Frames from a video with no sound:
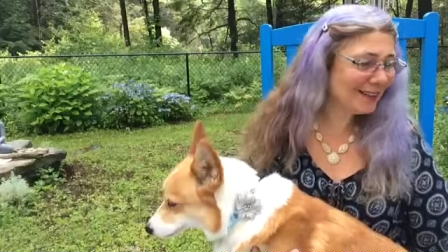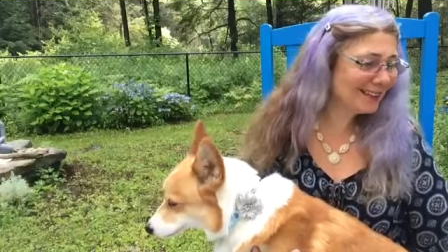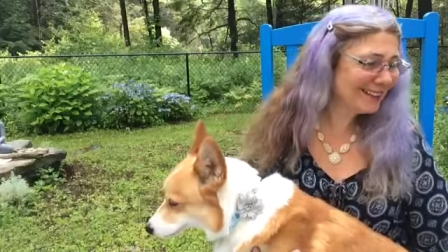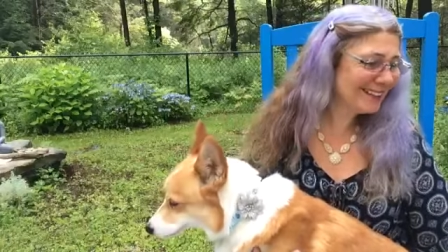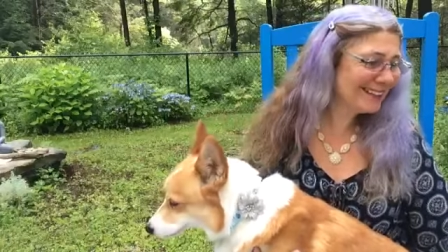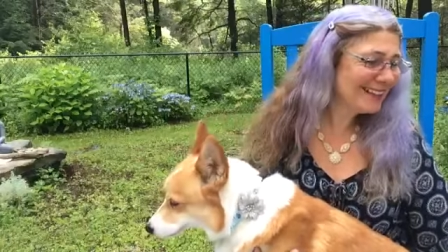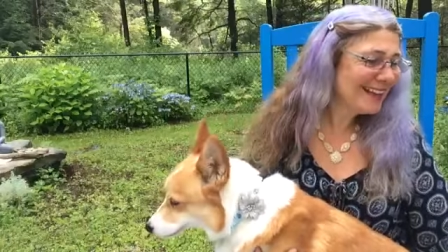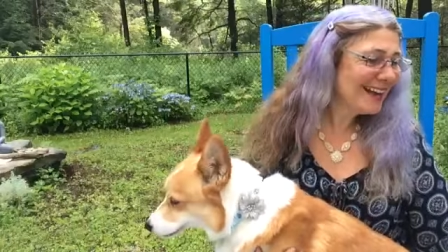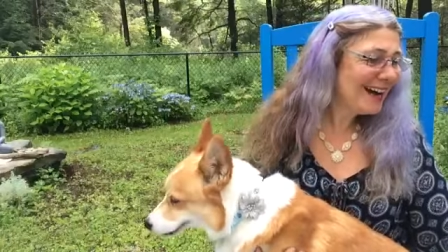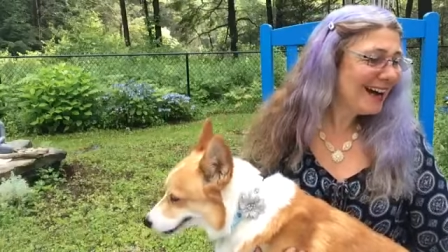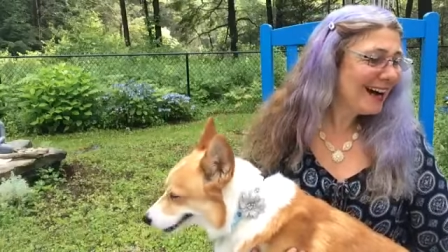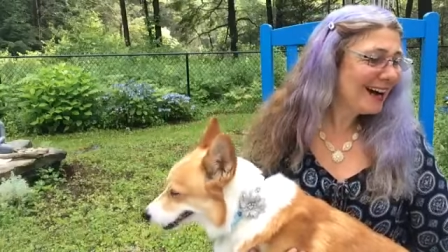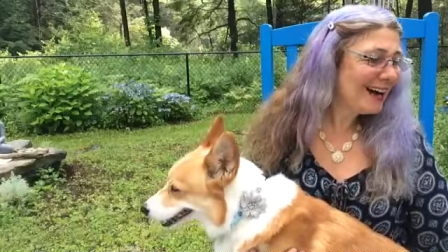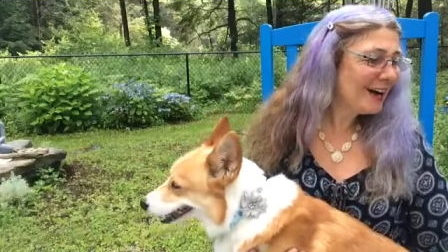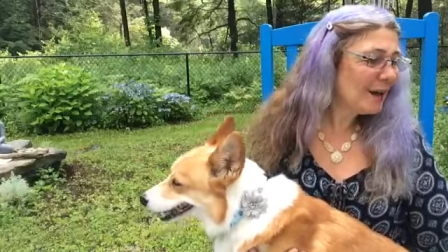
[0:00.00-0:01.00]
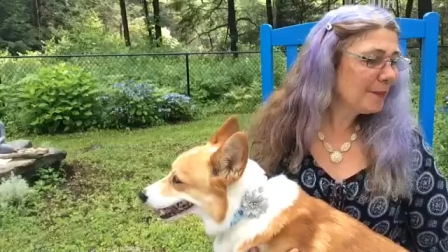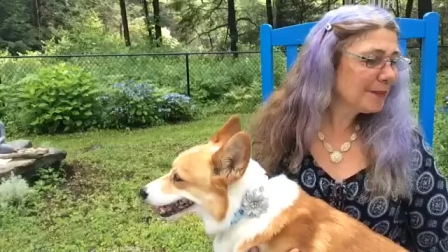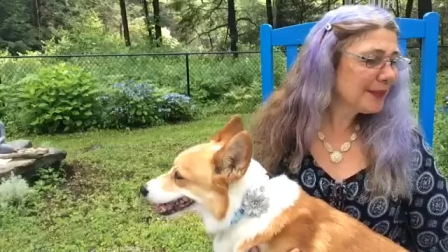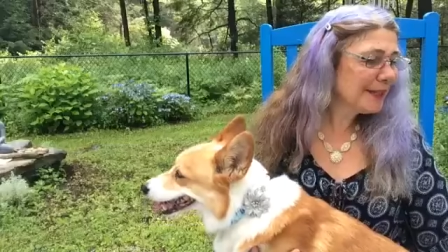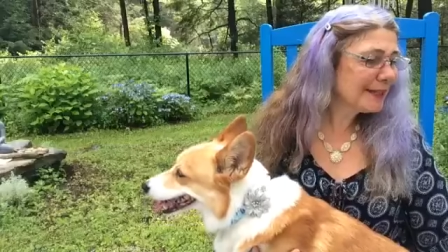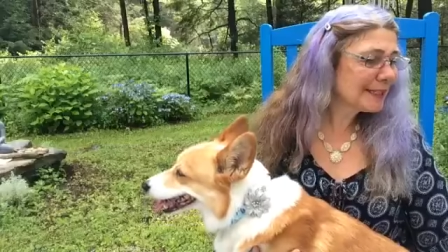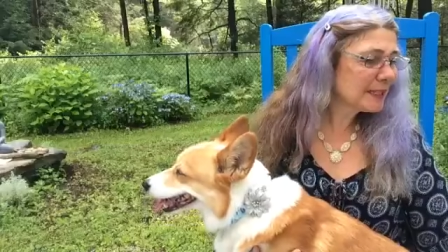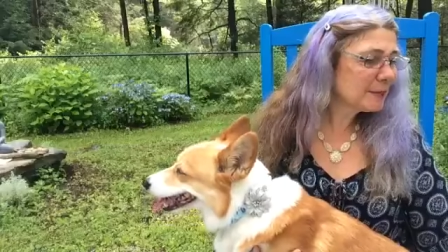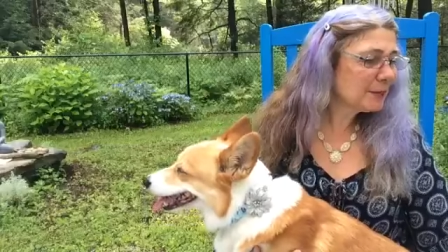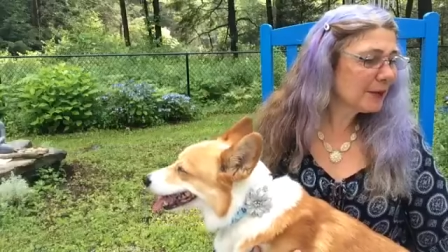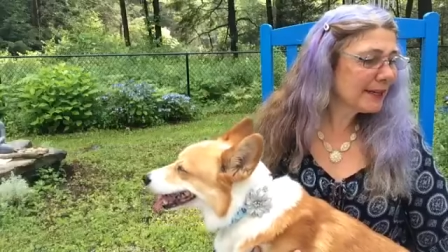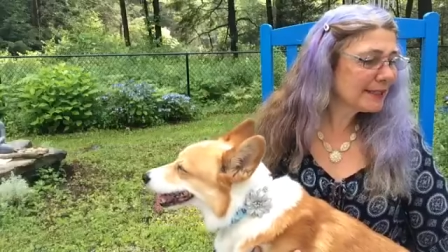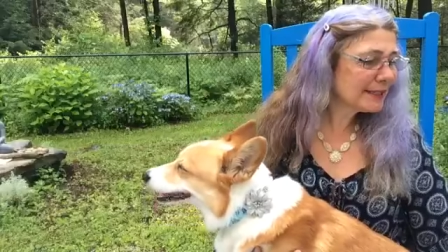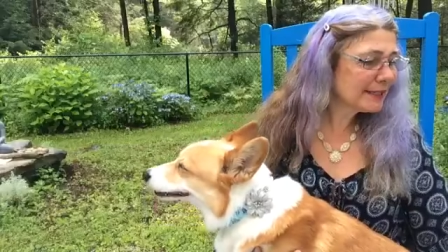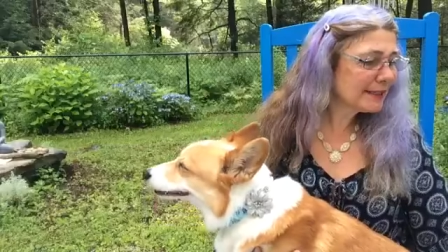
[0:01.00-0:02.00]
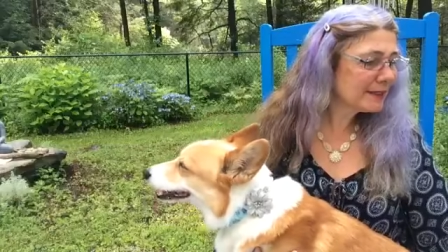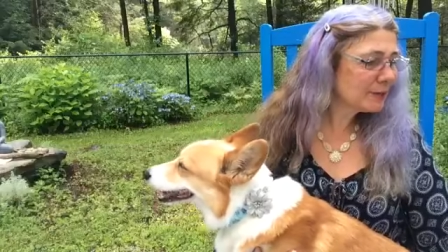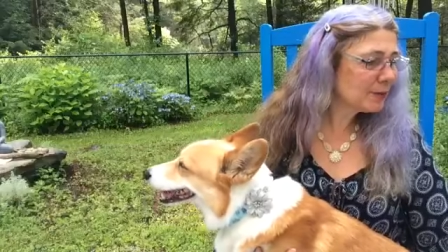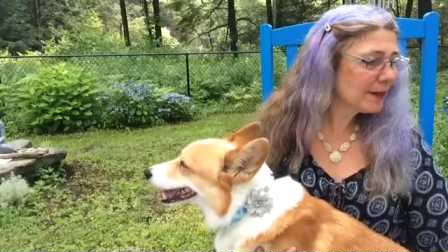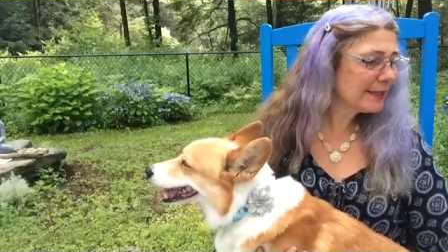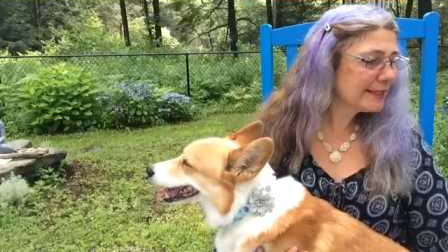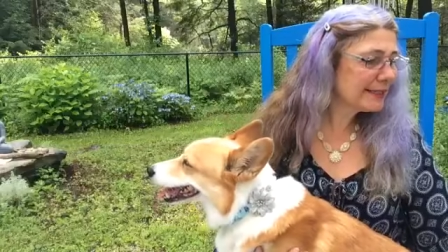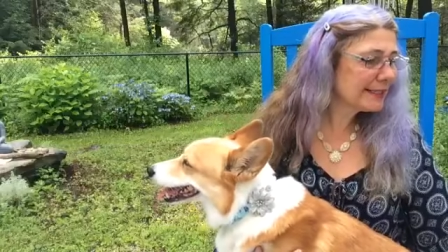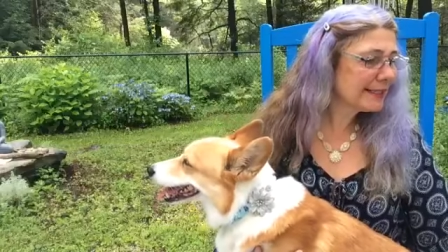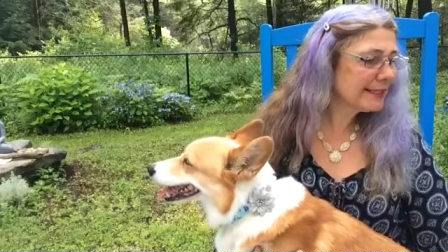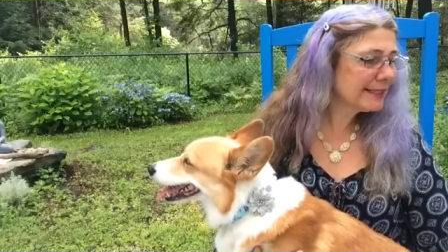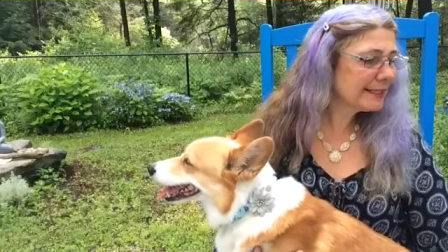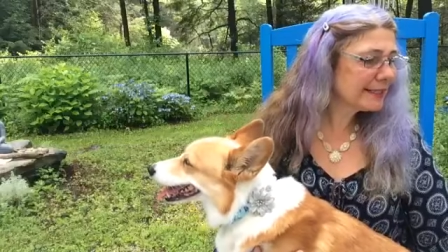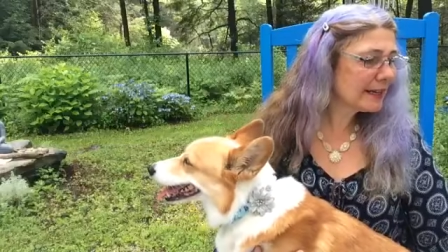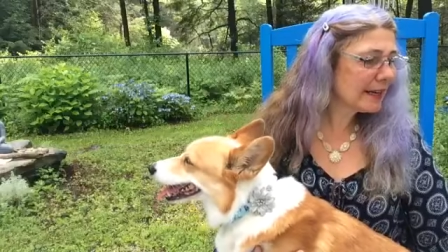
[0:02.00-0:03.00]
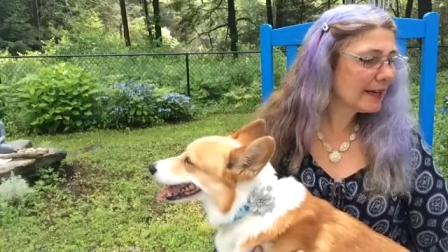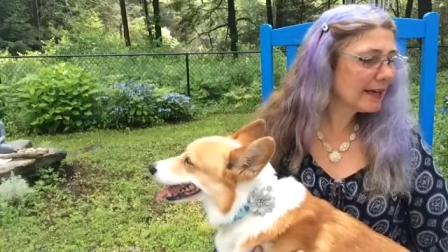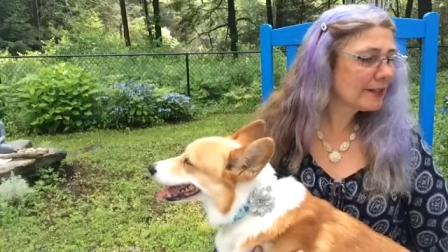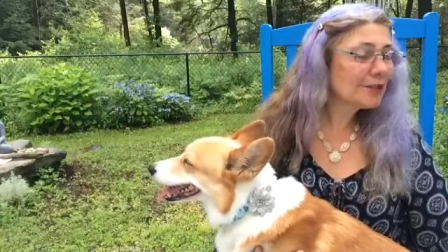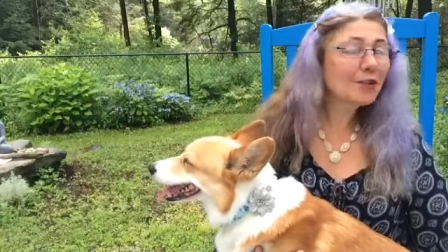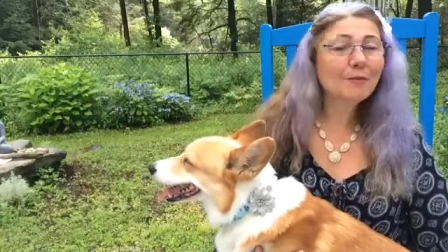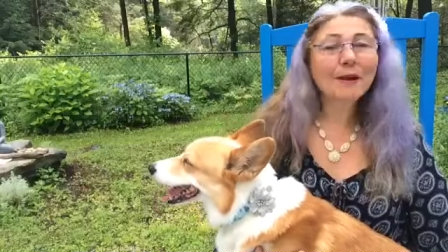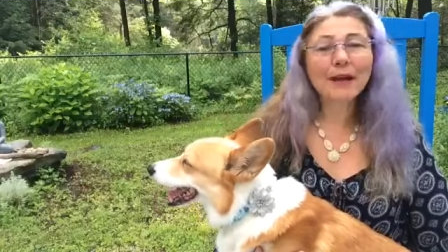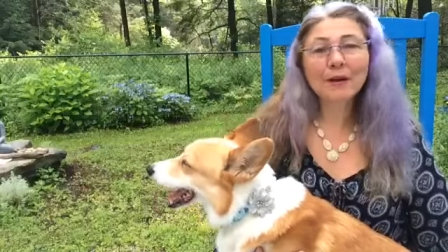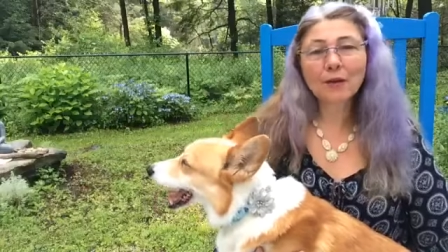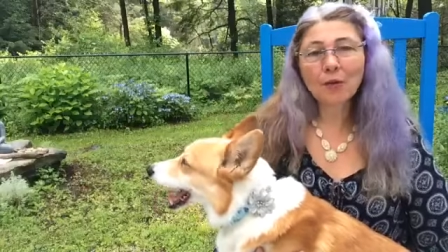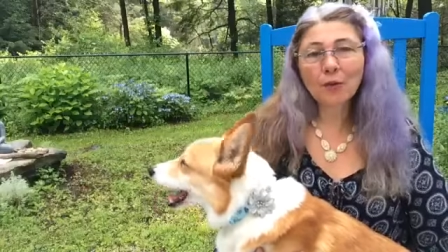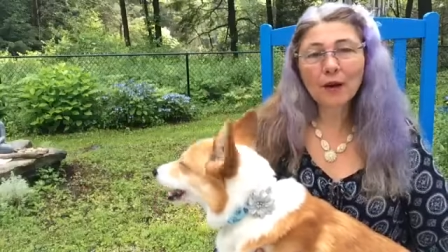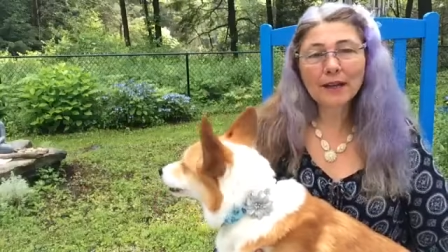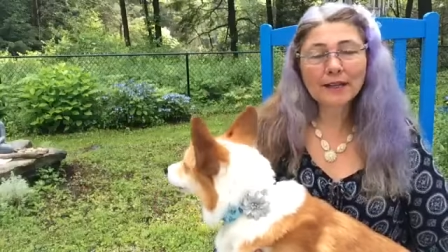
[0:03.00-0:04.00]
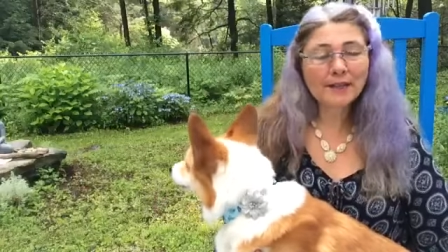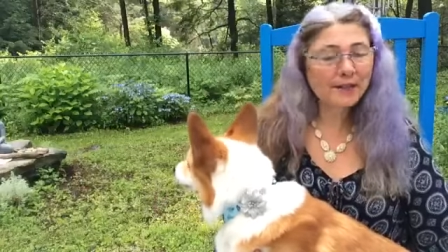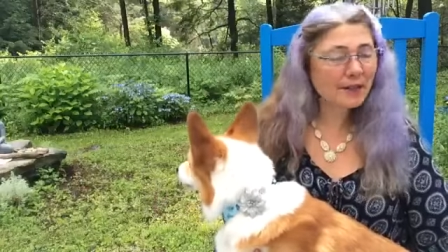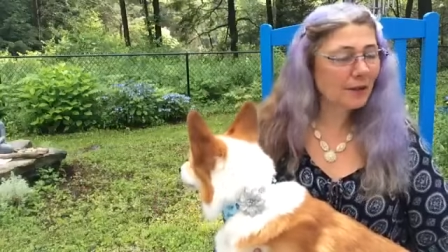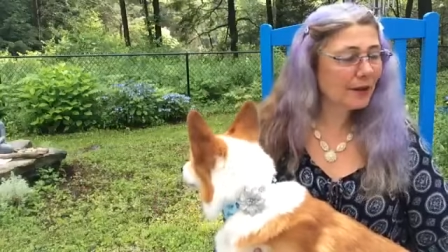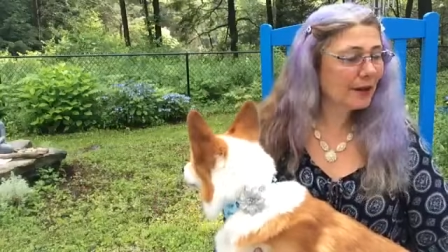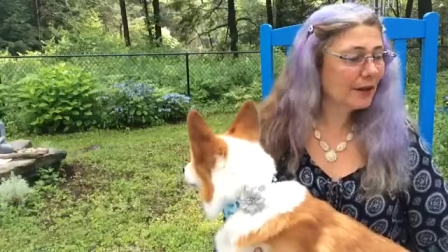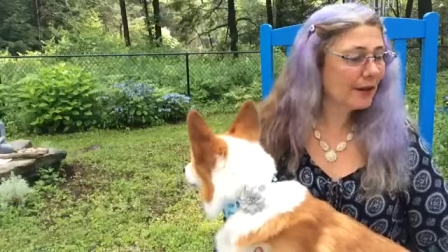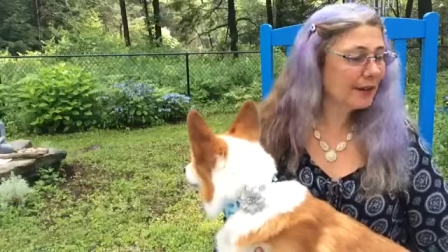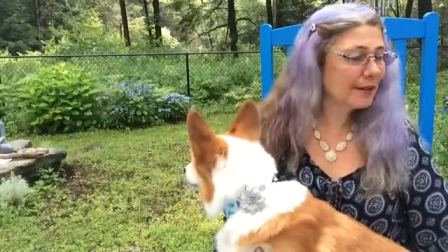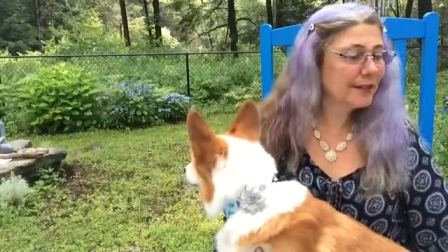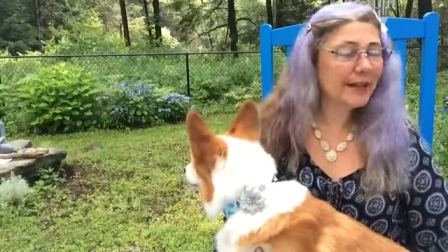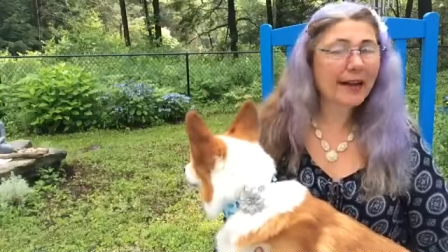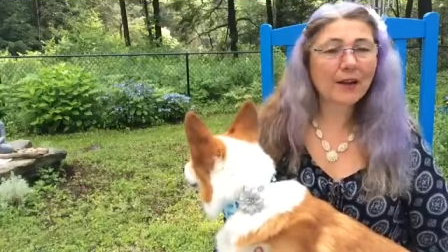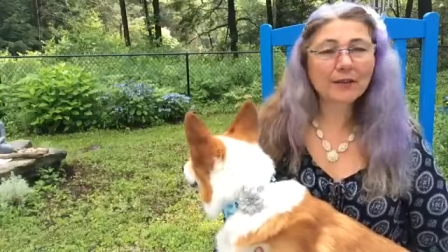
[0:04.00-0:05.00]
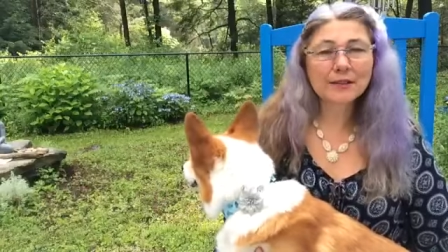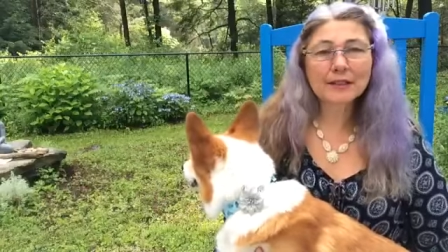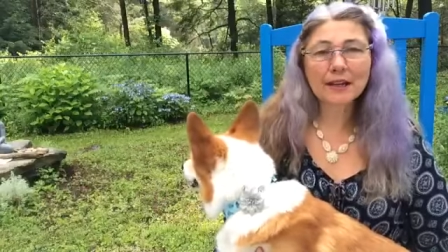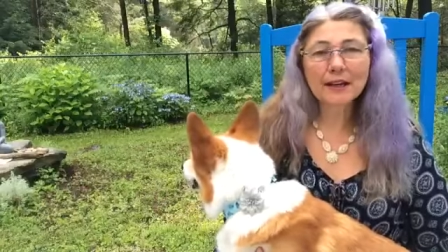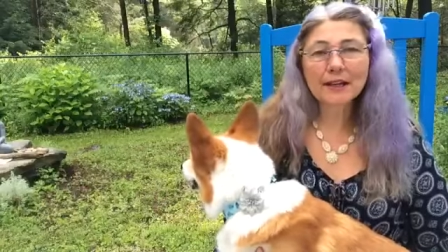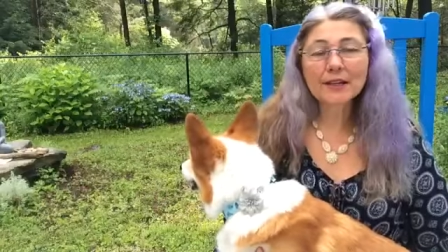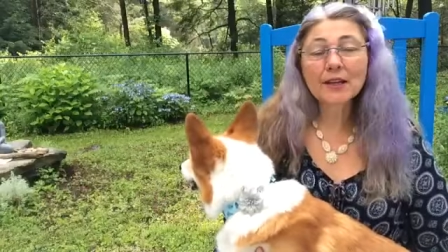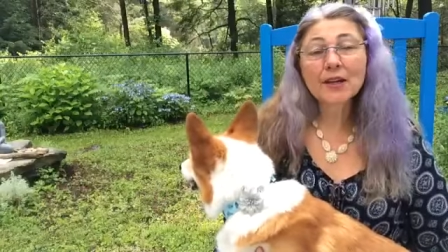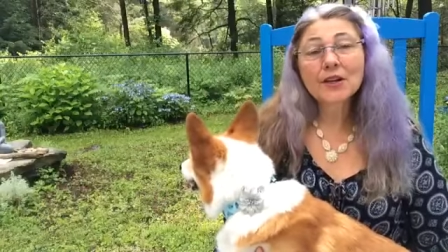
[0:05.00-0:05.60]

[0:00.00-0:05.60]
It expresses what is inside no matter what is going on the outside.